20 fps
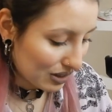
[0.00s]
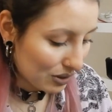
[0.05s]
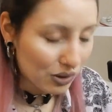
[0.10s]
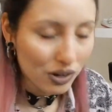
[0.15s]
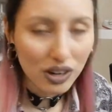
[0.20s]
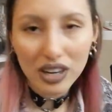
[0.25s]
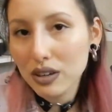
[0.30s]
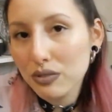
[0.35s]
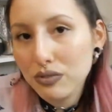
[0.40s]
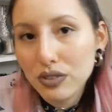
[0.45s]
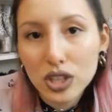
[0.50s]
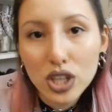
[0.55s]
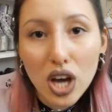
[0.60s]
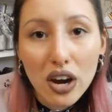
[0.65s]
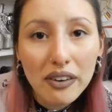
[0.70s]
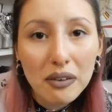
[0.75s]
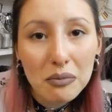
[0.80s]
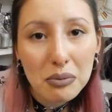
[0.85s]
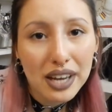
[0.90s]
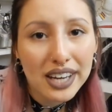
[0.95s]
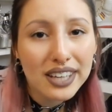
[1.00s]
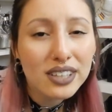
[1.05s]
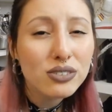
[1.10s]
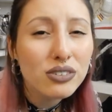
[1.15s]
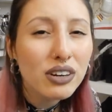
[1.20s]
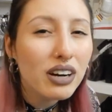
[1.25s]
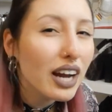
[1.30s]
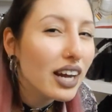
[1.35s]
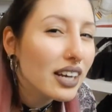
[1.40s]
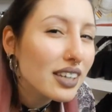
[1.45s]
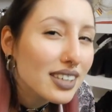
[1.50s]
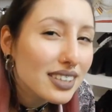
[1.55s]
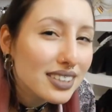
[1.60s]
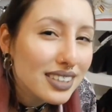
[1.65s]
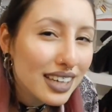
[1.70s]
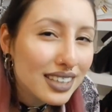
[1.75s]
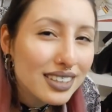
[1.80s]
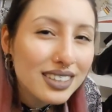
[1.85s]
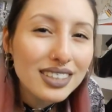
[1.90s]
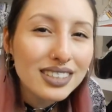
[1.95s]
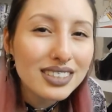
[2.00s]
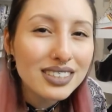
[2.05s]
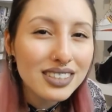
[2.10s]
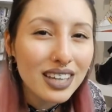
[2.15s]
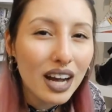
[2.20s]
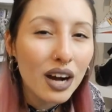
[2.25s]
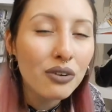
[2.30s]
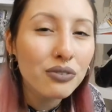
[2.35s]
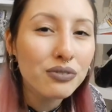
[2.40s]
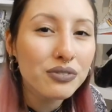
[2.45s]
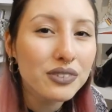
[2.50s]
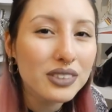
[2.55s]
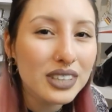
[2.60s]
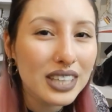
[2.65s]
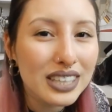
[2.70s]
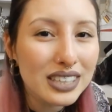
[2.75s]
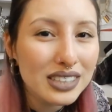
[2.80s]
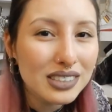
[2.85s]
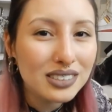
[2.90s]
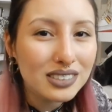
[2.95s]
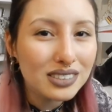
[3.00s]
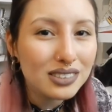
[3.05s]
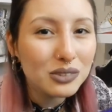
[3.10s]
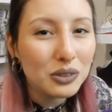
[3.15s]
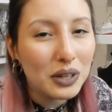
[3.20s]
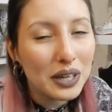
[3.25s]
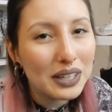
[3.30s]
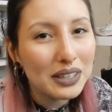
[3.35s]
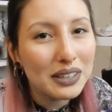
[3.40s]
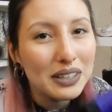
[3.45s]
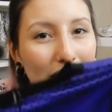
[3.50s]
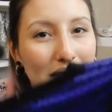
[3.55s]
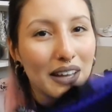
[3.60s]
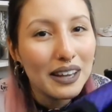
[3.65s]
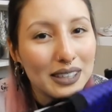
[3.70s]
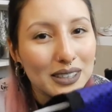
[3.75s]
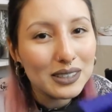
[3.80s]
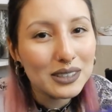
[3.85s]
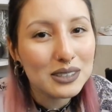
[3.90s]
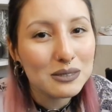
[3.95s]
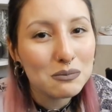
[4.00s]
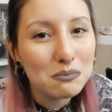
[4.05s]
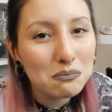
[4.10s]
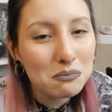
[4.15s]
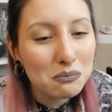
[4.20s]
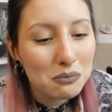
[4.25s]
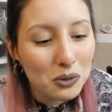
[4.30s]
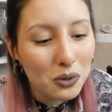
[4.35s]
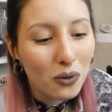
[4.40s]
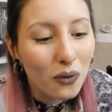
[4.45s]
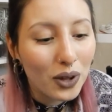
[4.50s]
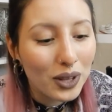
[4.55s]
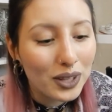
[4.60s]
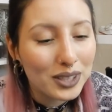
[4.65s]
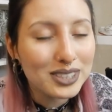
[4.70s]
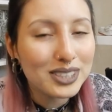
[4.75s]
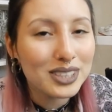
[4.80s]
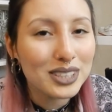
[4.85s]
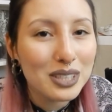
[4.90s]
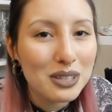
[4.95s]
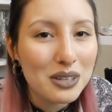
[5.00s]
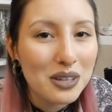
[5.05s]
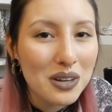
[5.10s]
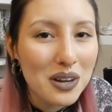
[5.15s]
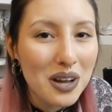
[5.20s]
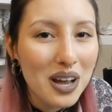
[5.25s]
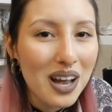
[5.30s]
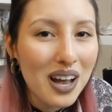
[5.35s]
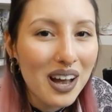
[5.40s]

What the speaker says: Or if you know a page where I can get this stuff that is quite a nice quality